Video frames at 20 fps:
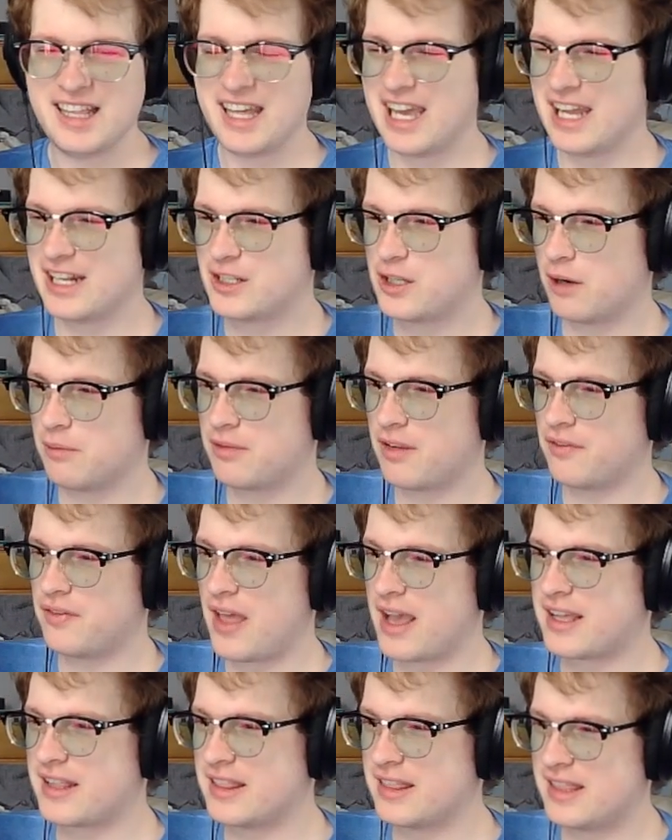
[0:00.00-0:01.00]
in terms of
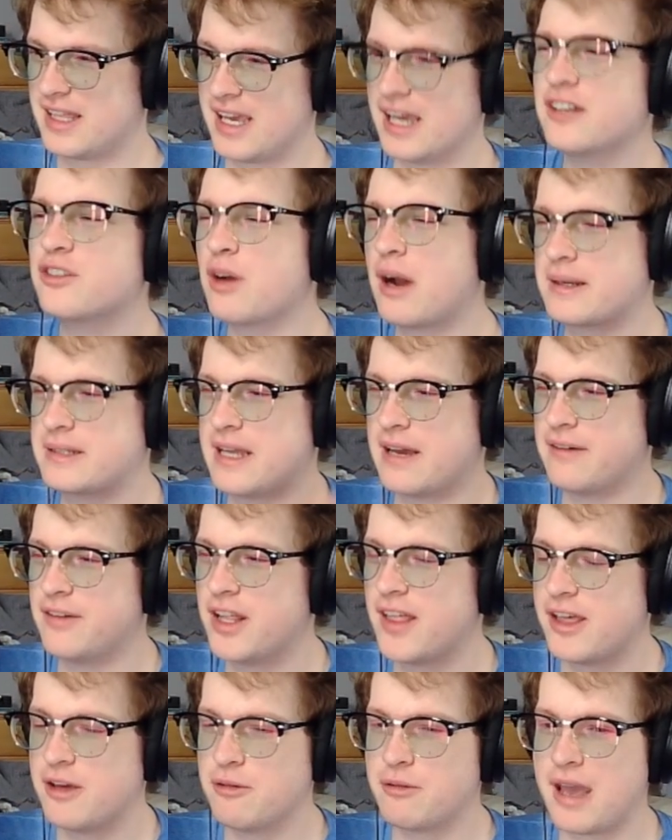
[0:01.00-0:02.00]
like the interactivity
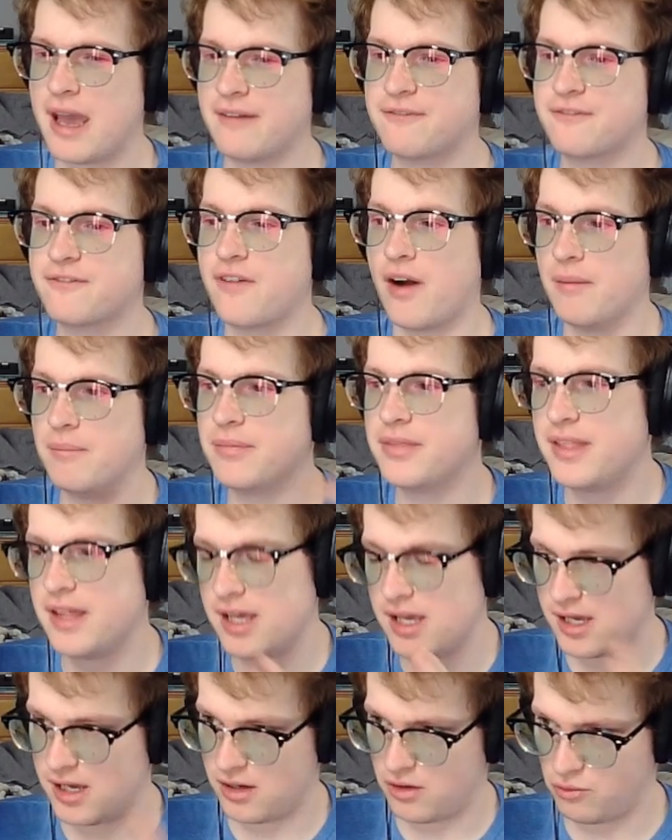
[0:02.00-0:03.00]
that you get from
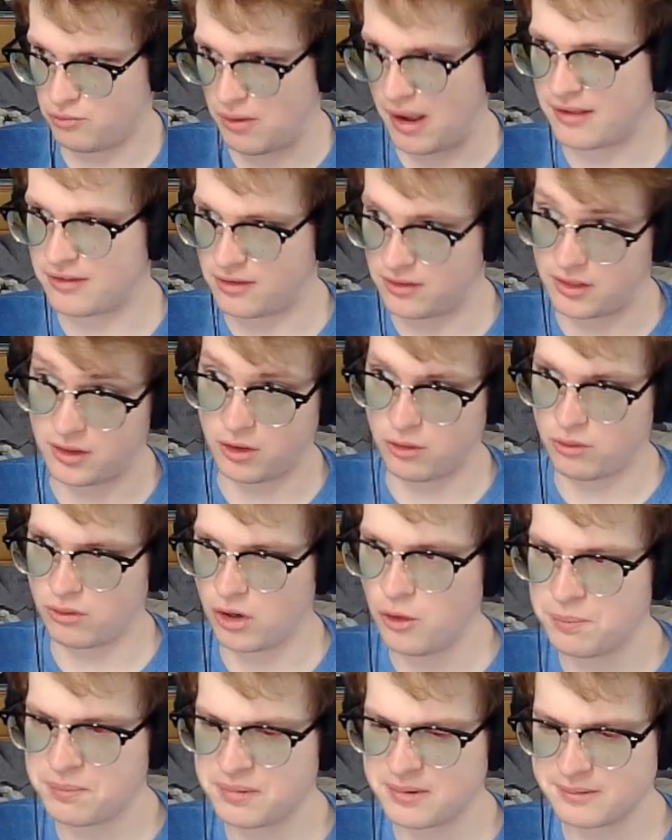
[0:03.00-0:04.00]
the rest of the
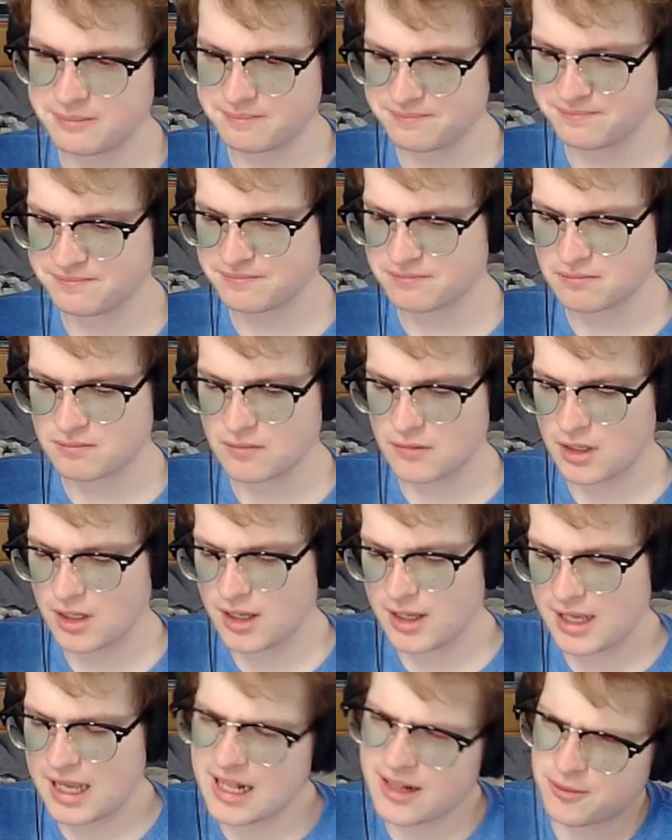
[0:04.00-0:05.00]
group,
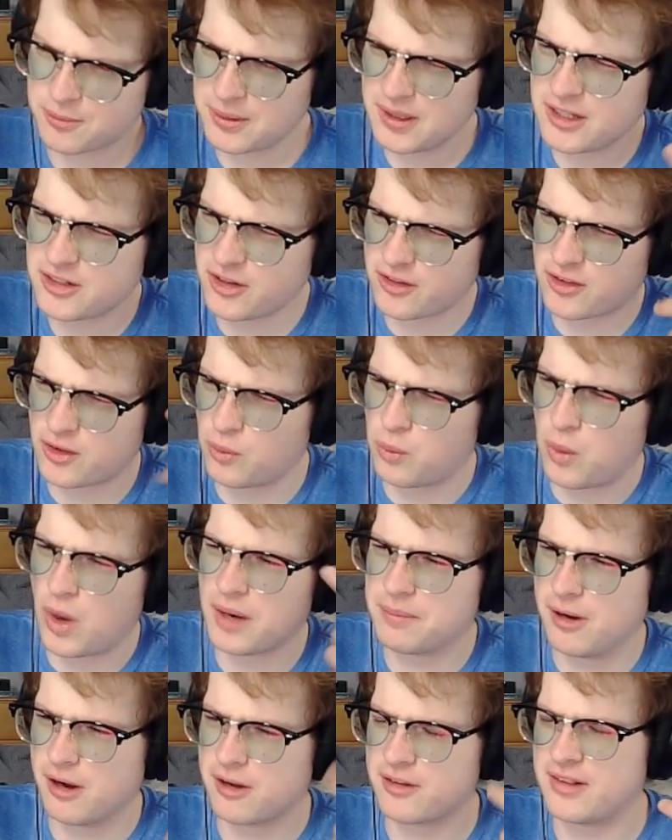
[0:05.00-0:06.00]
it's really just the one
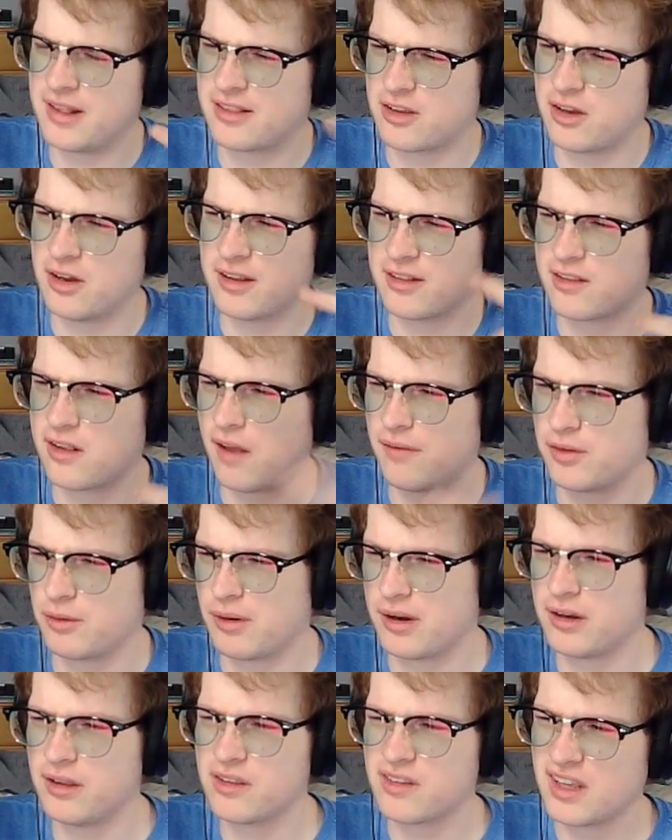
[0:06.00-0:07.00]
person that's good at solving
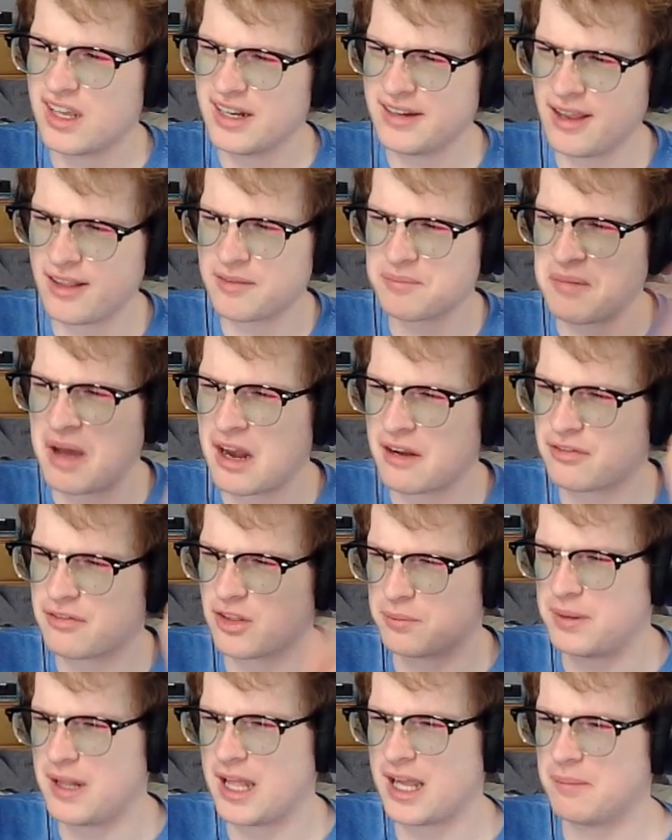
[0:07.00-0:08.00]
riddles. Doesn't matter if
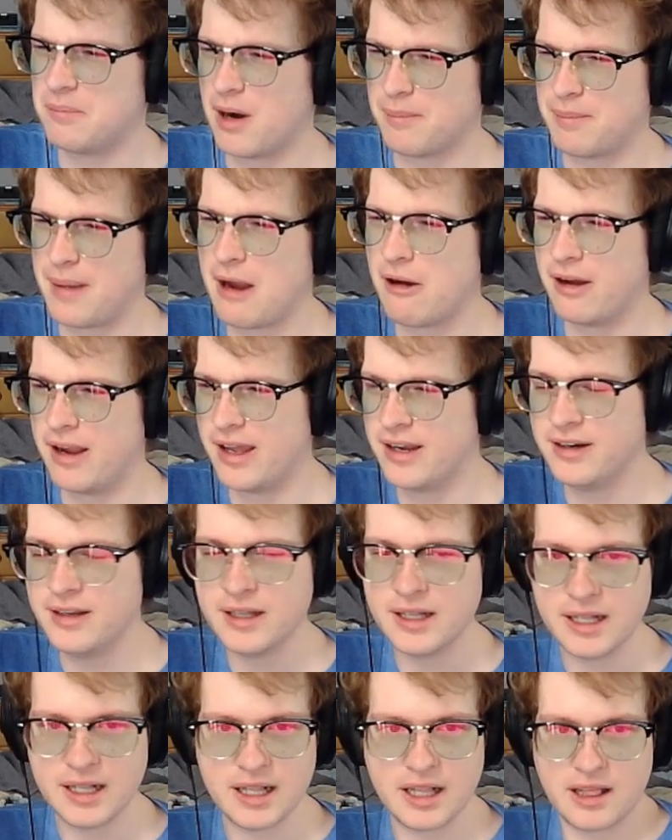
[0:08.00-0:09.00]
they're playing barbarian.
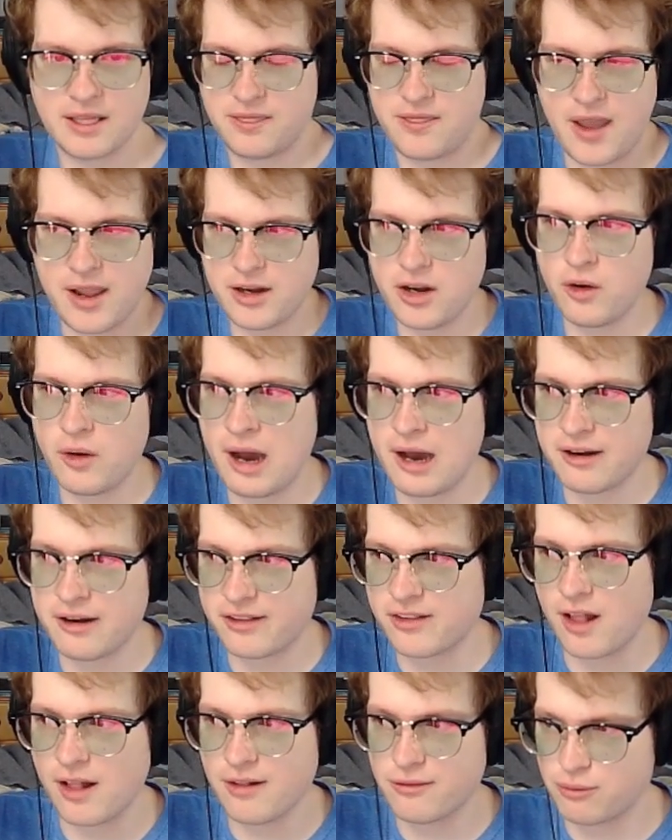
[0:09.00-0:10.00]
They know how to
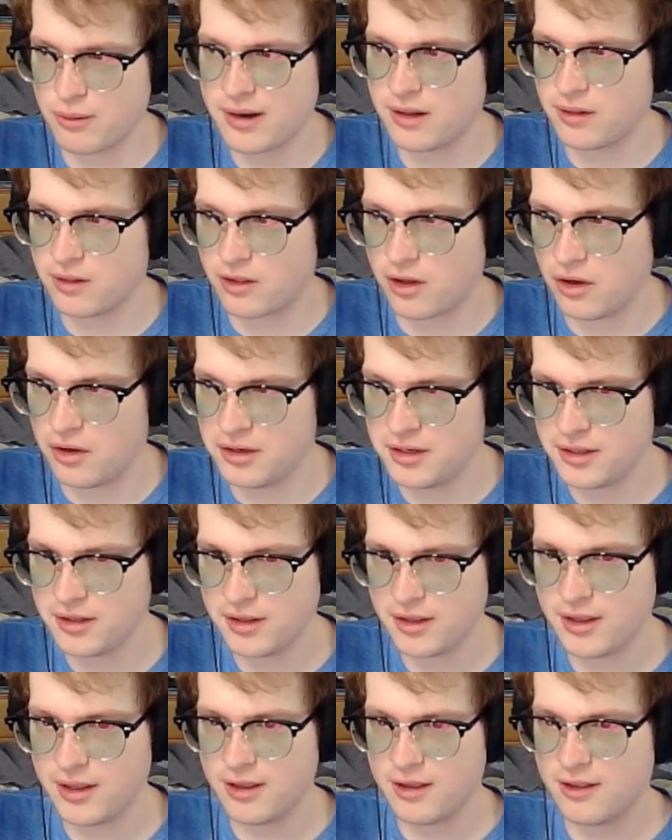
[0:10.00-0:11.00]
solve riddle good,
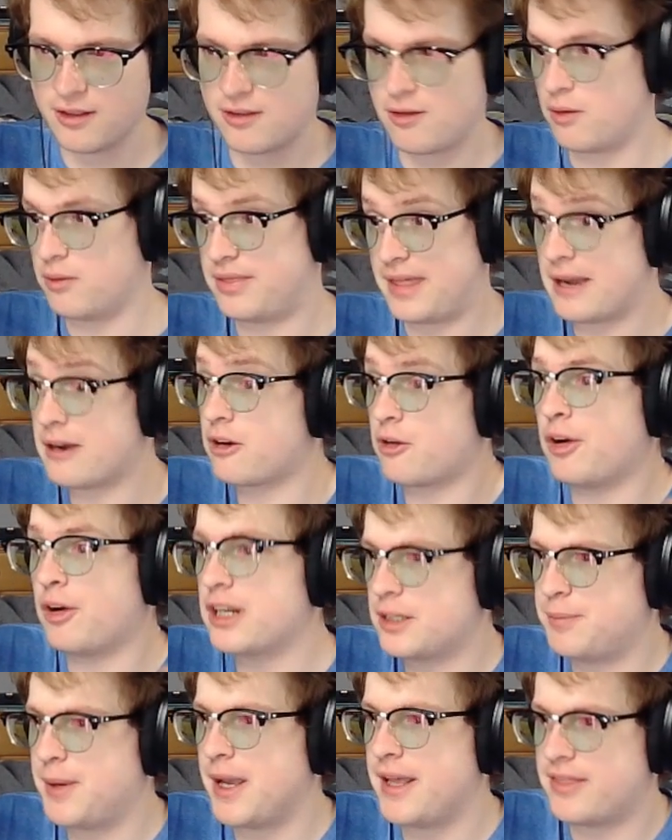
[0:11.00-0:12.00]
so they're going
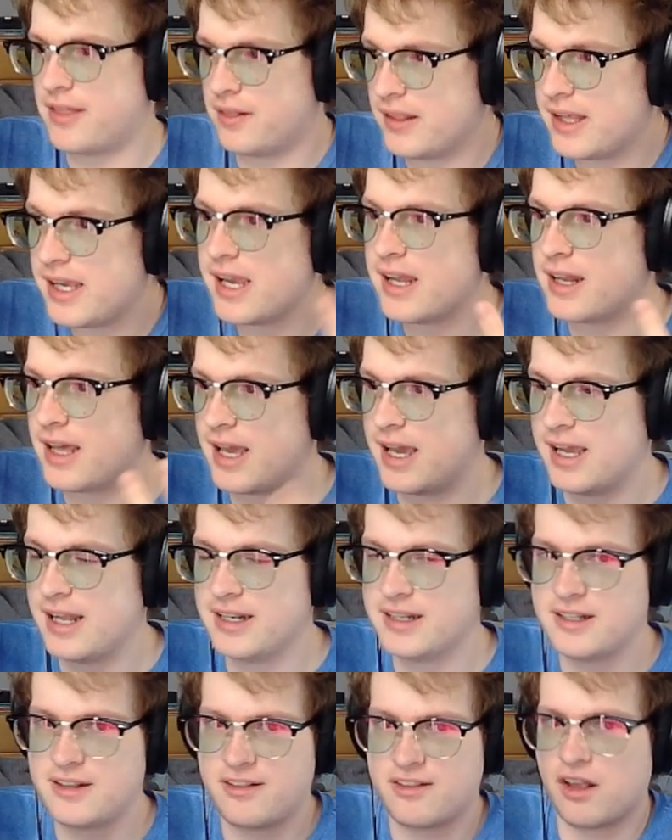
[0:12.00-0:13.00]
to be the lead
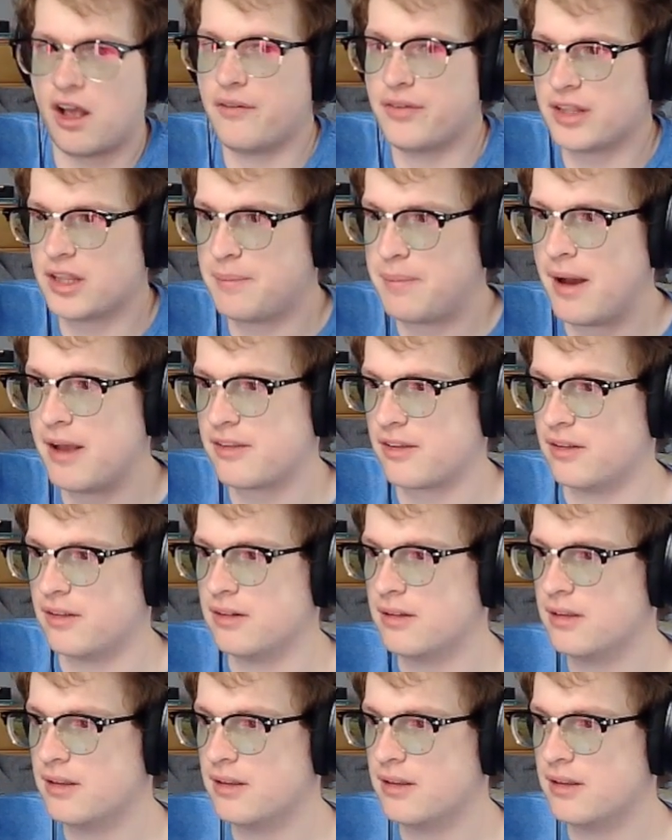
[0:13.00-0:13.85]
in solving the puzzle.